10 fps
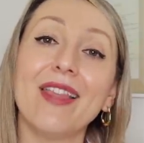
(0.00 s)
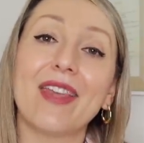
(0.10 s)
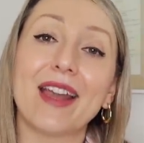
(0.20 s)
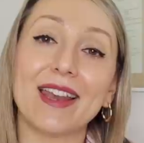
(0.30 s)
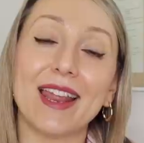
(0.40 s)

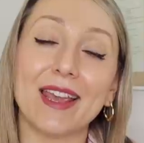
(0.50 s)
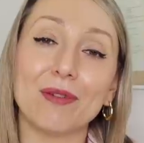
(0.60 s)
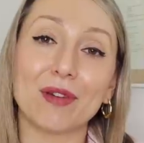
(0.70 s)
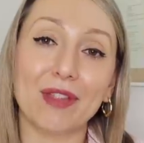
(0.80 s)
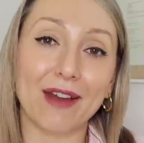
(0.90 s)
Then it
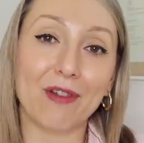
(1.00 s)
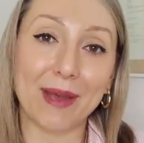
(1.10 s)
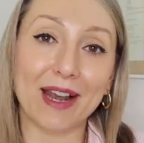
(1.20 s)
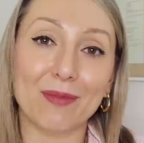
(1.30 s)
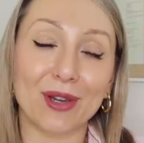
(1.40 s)
was
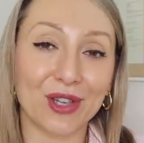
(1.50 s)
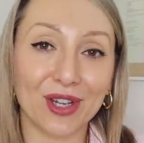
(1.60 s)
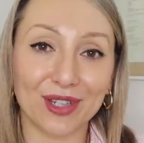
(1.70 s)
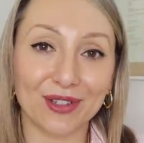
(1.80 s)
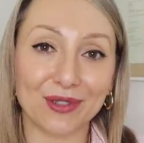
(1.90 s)
Arabella, my
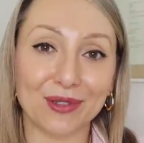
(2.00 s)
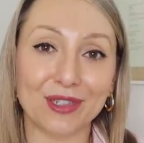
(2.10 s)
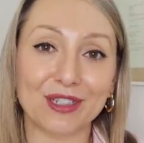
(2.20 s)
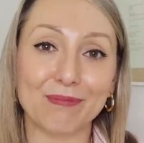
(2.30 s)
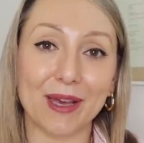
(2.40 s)
youngest
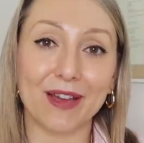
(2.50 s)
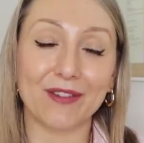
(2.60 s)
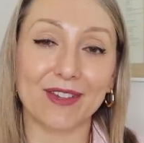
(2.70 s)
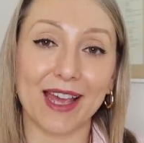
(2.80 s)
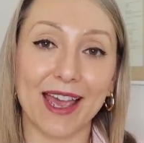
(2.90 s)
daughter's
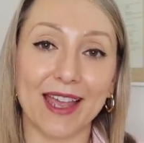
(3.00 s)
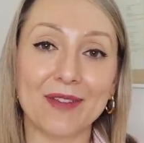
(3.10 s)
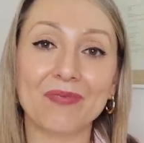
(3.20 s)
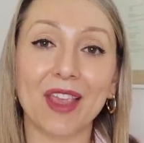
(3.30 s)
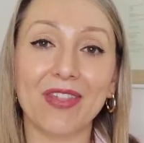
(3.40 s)
birthday.
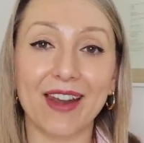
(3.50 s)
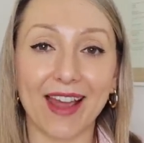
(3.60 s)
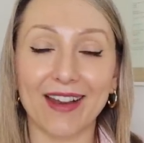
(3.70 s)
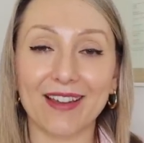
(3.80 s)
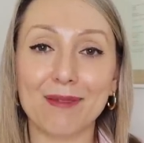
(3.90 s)
Then I
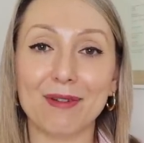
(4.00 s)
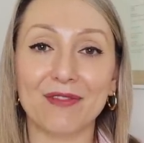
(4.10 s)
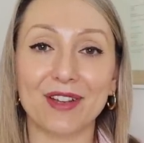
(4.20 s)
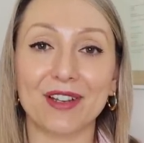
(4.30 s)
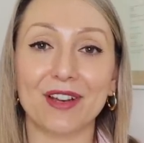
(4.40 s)
had a couple of
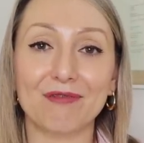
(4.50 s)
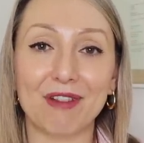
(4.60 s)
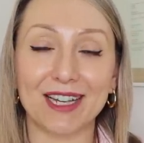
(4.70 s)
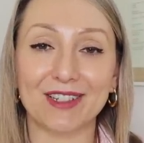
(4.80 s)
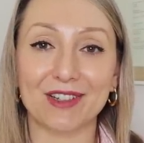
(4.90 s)
videos
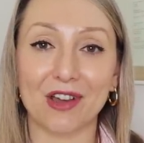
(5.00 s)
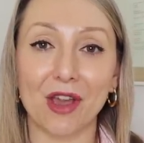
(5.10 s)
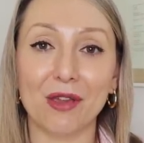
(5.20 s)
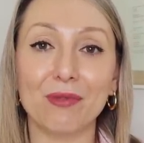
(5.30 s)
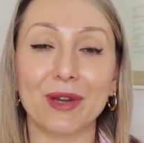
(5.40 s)
ready to
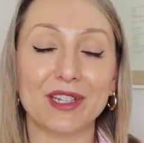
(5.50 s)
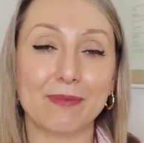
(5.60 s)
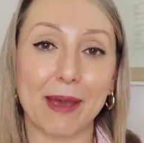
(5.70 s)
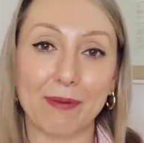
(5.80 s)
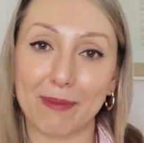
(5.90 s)
go. Went to
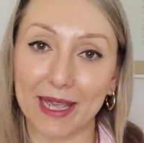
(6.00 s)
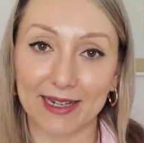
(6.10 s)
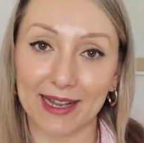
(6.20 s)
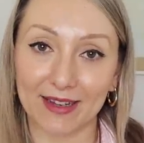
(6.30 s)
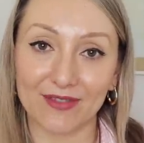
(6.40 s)
Peppa Pig
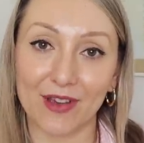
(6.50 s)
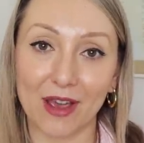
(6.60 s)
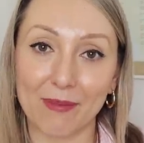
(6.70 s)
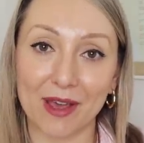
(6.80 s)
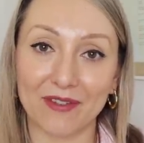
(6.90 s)
Land for
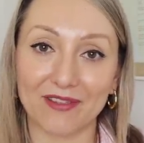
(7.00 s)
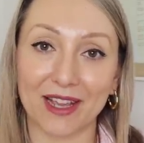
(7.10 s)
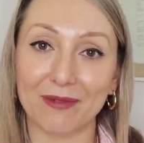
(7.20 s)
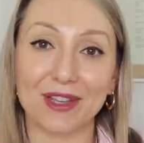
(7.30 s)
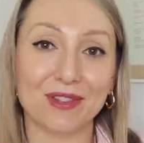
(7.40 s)
her
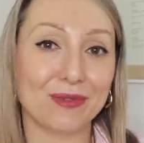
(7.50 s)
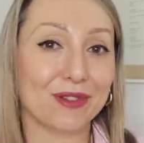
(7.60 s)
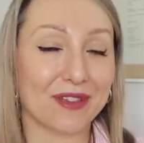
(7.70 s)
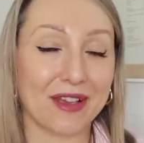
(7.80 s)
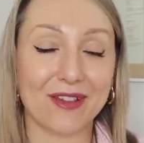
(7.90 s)
birthday, which
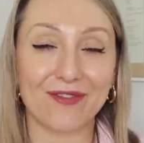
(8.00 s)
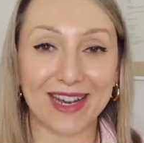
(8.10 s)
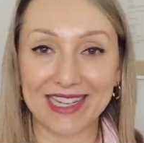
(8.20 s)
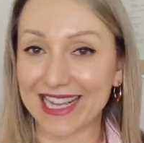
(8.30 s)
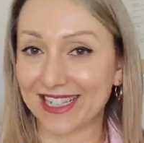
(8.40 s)
was
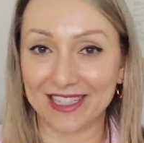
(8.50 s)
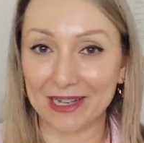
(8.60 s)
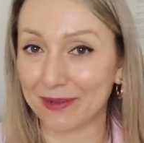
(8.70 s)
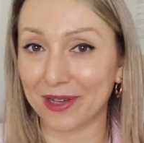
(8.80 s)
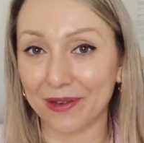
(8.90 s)

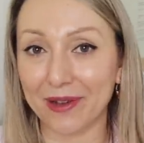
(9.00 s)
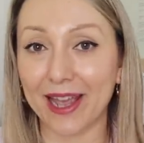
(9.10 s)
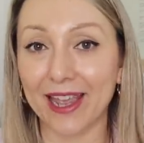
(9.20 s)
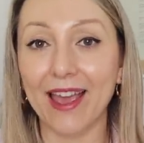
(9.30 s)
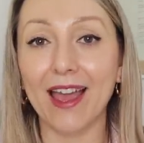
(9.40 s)
fantastic, by the
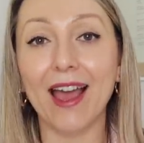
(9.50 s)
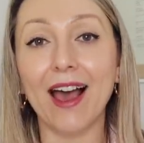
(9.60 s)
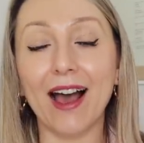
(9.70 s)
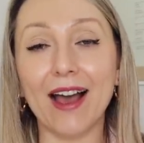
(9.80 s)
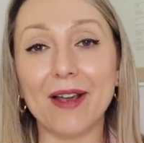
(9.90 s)
way.
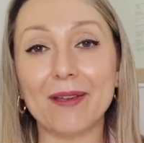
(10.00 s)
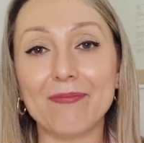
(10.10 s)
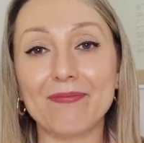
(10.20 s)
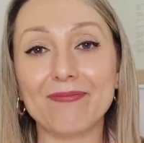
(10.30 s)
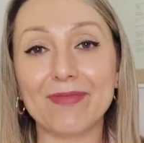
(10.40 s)

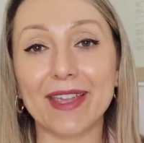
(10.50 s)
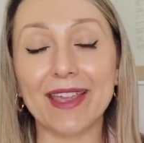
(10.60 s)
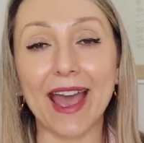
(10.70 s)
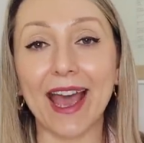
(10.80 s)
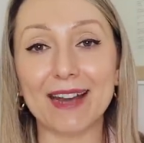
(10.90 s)

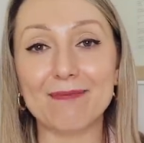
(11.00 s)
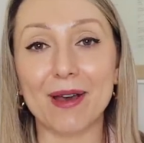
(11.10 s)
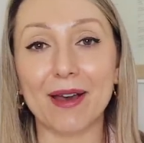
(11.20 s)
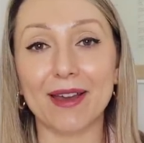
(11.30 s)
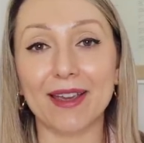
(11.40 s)
Yeah, had
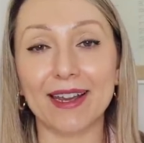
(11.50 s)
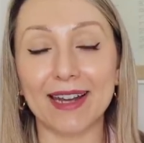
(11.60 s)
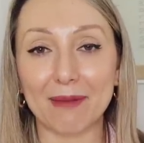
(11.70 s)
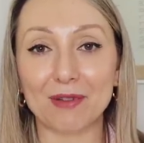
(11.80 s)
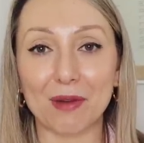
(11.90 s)
my
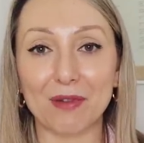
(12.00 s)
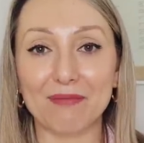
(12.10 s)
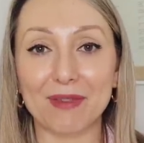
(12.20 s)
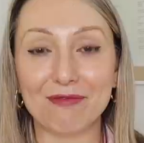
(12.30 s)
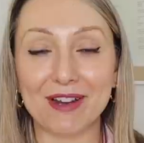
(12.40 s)
laptop
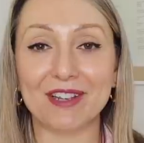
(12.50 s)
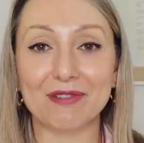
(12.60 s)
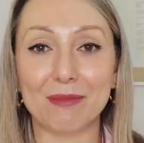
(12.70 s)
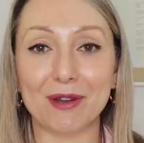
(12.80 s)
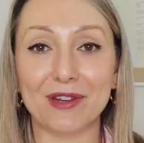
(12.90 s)
with me ready
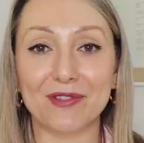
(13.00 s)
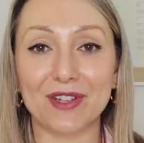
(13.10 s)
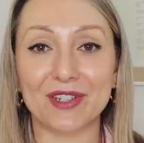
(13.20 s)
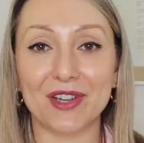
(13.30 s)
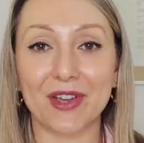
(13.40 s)
to upload a
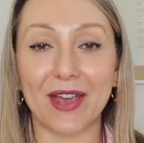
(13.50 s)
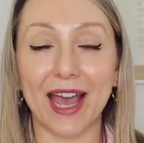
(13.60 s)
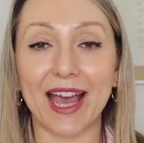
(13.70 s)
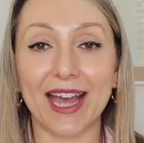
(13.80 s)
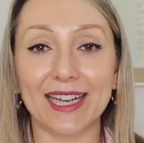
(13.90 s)
video
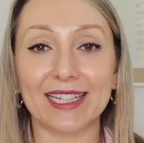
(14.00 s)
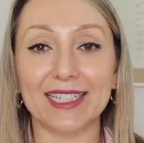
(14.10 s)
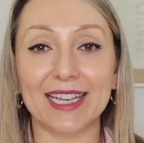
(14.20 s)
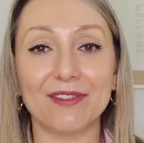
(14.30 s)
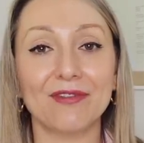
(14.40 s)
and
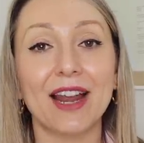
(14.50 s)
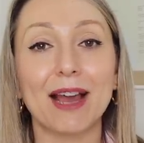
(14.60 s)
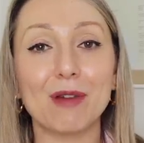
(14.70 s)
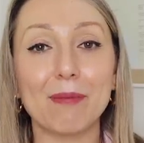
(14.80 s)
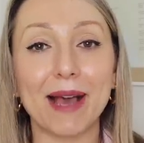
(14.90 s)
it fell
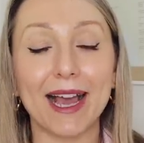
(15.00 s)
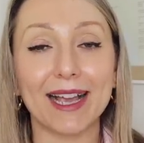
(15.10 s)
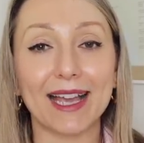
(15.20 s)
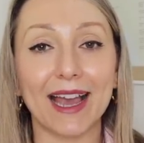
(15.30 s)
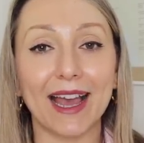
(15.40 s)
out my
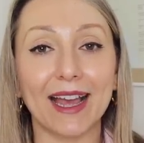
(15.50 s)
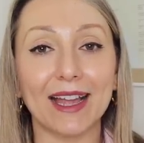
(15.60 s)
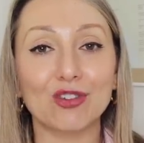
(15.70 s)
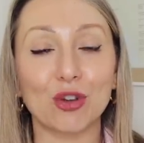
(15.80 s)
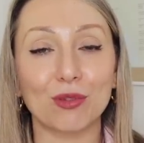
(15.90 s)
bag,
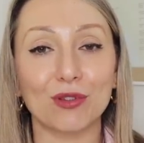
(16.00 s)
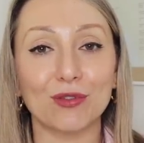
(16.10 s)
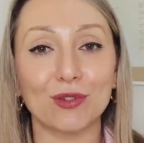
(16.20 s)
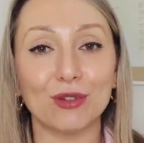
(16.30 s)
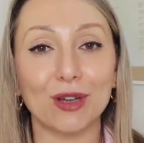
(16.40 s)
dropped on the
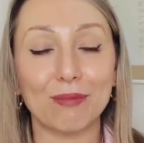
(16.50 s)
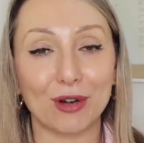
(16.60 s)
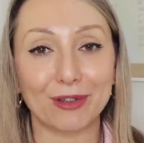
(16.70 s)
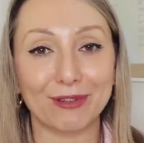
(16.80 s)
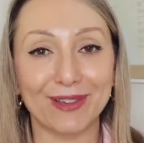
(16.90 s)
floor and
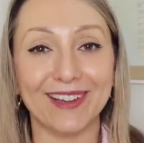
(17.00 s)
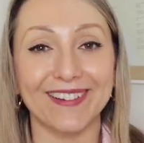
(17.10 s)
broke.